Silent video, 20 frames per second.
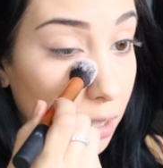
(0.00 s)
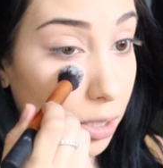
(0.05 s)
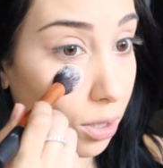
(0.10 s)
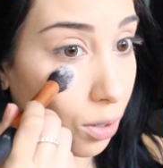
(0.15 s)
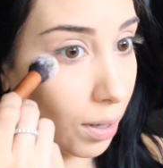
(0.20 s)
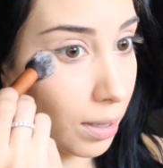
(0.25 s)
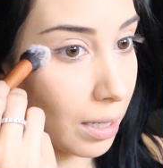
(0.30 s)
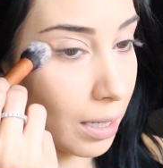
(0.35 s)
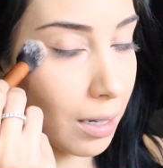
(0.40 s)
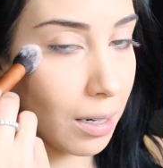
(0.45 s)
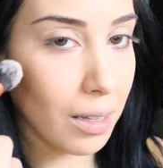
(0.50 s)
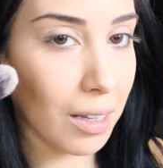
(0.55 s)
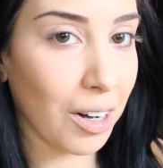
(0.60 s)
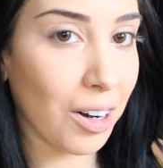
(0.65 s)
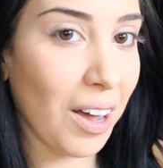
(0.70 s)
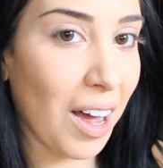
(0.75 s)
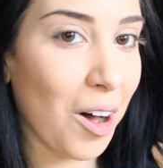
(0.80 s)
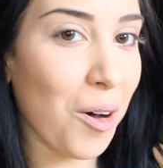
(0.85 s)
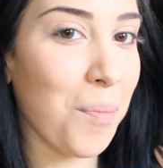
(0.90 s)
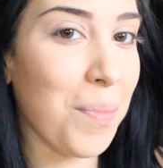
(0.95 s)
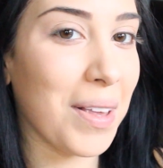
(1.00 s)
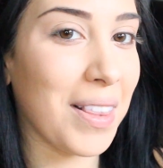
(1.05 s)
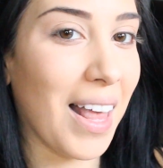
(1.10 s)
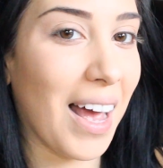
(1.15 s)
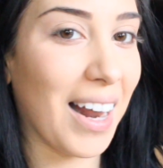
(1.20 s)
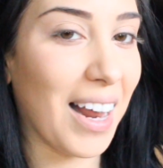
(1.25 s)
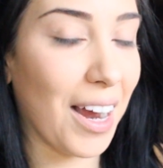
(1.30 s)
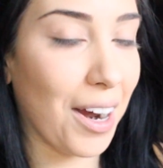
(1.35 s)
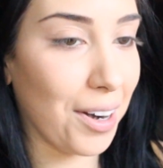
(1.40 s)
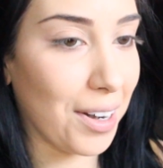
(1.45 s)
So I need a little help in
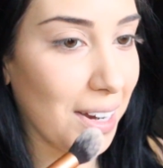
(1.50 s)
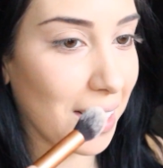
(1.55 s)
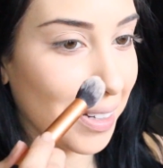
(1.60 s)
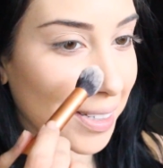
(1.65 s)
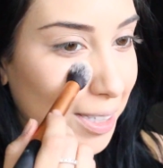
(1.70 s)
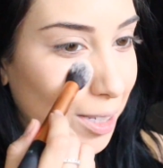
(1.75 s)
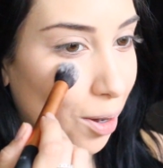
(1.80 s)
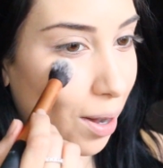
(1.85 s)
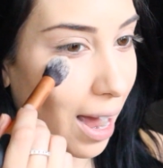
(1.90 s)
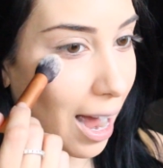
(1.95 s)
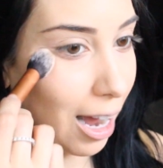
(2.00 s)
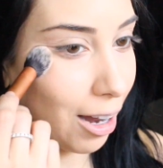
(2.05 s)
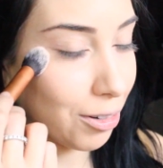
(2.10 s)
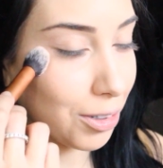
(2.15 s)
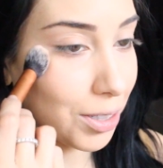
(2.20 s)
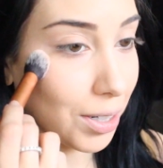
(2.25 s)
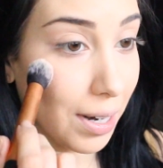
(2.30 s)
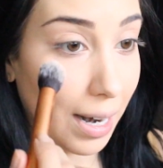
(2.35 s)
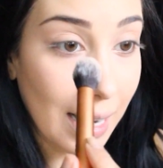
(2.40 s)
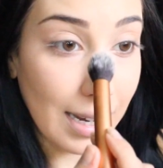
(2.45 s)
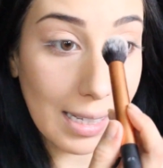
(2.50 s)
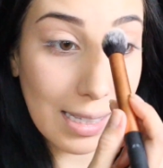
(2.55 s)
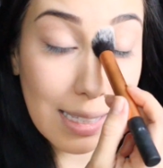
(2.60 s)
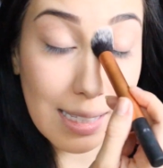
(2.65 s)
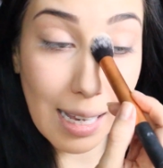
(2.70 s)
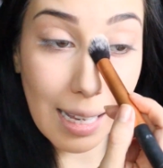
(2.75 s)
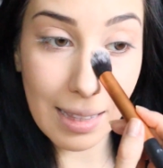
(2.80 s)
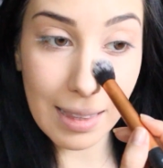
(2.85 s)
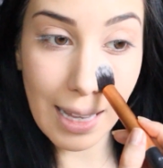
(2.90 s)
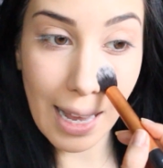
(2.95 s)
that area. So after I
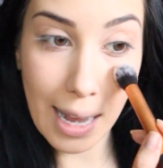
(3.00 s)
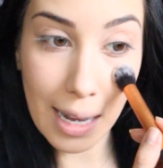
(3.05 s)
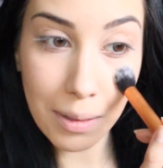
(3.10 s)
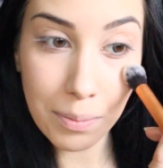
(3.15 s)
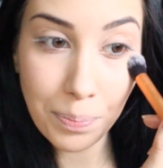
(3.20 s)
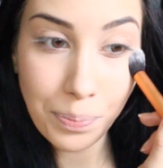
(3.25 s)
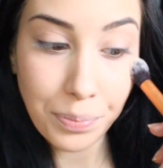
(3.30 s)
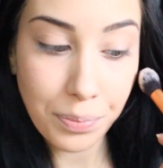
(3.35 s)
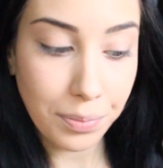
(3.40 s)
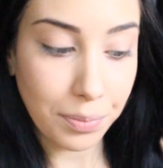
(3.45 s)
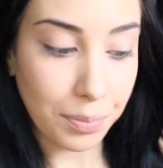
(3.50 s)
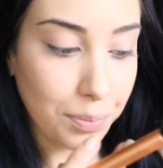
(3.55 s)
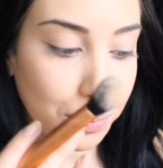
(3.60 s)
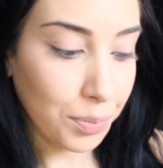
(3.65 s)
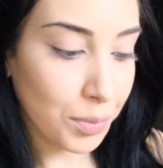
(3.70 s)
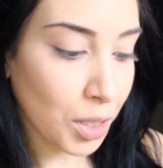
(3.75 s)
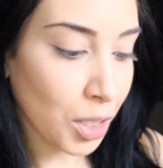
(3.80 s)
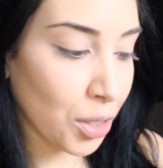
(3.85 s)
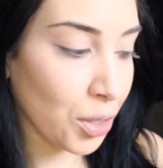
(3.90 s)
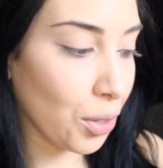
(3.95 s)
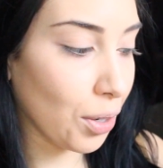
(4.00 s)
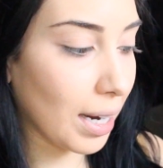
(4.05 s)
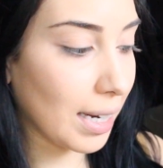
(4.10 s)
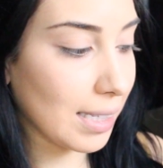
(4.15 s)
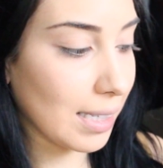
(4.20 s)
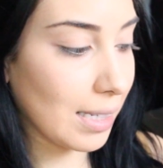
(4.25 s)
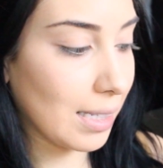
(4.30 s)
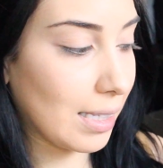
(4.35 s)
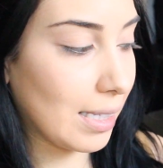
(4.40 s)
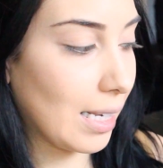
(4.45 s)
set that, you
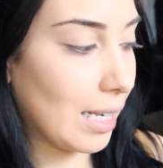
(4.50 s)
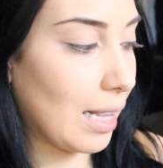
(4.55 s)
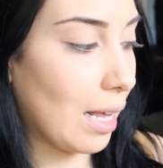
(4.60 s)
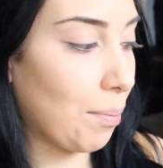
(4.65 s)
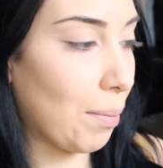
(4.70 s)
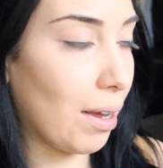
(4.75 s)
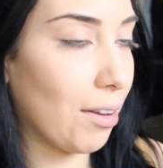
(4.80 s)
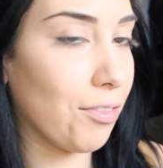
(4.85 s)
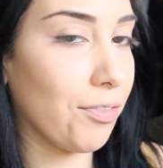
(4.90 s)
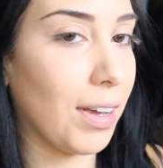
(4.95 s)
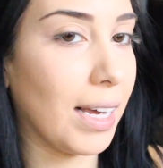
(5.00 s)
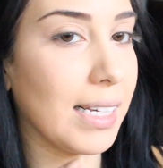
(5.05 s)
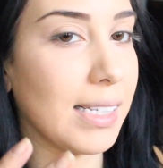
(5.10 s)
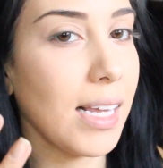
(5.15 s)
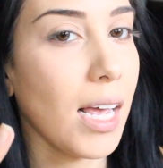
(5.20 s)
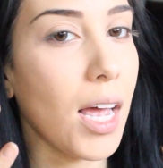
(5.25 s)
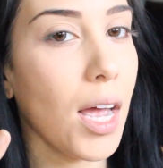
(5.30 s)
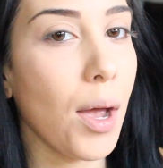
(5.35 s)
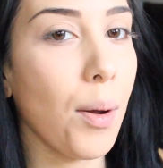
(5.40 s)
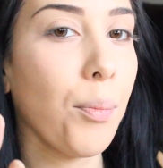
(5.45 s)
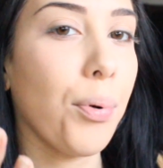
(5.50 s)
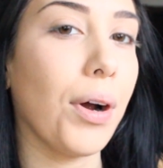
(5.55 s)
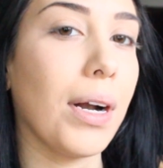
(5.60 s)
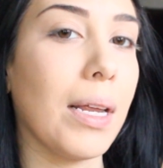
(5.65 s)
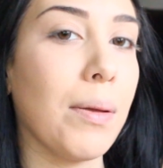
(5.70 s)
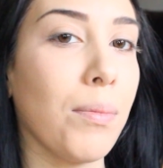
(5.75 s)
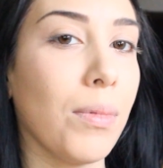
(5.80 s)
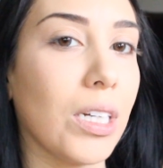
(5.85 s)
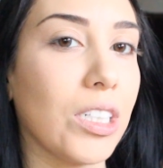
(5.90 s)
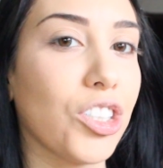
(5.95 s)
guys can see that my face
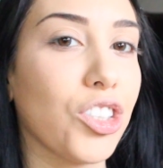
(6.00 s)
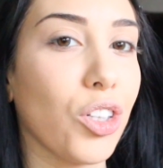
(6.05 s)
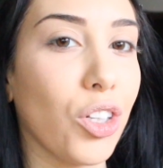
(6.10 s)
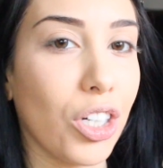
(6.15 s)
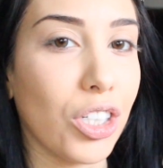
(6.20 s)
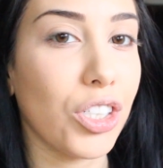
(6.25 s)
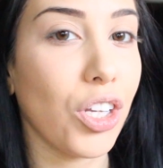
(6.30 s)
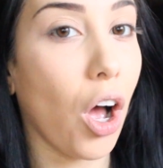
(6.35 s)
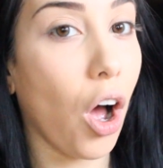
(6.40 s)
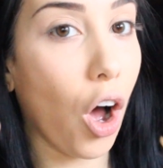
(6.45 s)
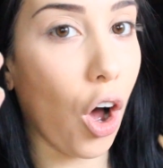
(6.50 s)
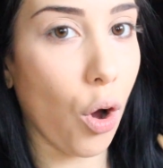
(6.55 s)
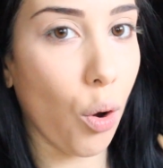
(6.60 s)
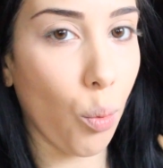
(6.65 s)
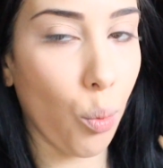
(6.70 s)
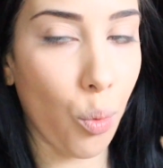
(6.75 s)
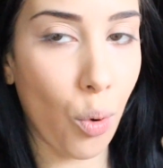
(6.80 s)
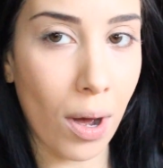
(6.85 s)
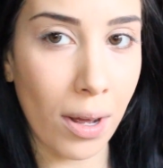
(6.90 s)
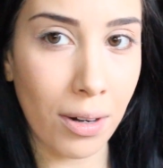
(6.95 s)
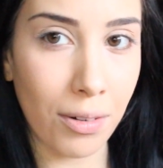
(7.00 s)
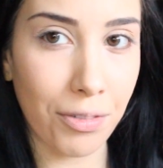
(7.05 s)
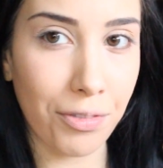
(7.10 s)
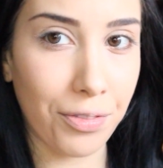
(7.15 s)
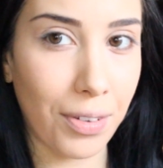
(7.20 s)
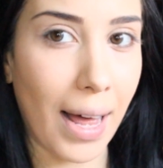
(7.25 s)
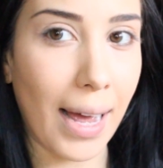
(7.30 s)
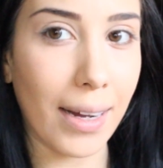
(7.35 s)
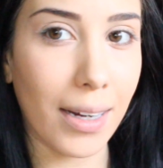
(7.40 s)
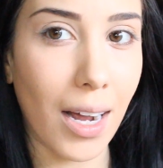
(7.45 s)
pretty much looks all one
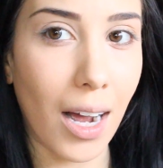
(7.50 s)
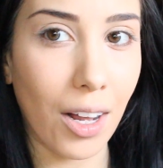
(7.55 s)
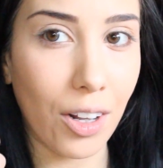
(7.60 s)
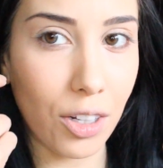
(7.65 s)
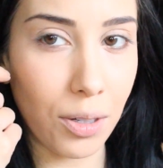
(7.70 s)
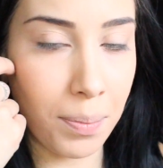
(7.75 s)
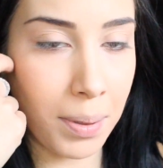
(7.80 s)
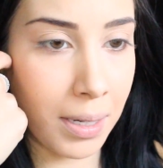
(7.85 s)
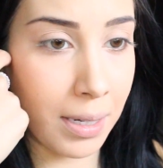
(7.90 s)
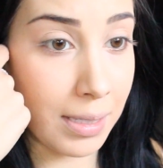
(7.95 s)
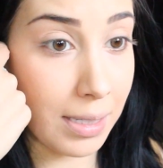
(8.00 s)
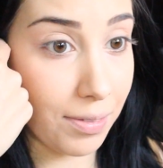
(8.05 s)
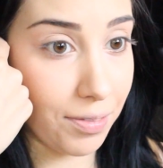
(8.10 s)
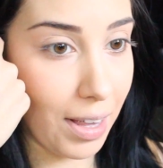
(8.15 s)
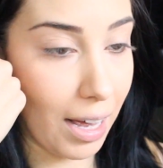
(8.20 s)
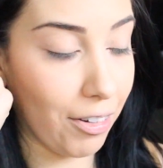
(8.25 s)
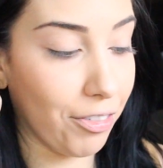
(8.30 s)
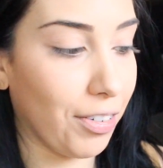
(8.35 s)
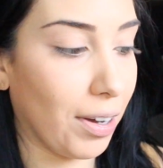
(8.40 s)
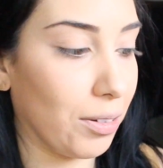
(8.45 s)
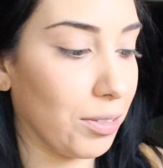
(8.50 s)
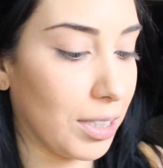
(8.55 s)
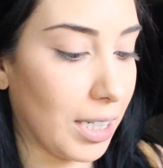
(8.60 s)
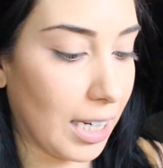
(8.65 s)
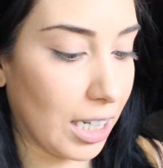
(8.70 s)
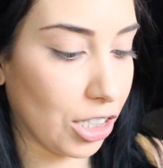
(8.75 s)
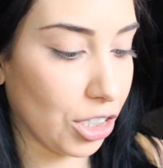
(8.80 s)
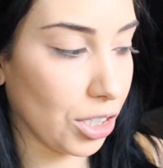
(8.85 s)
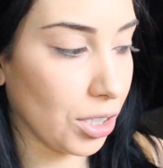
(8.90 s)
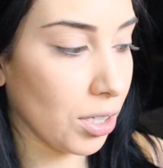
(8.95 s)
flat color because of that
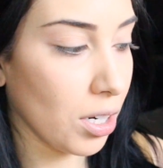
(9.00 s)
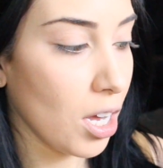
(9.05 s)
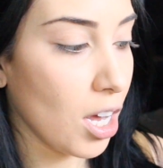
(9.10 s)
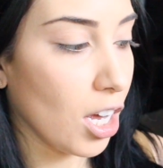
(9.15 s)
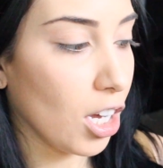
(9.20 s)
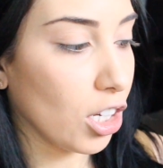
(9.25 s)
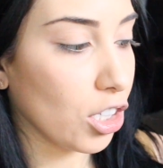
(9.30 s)
foundation.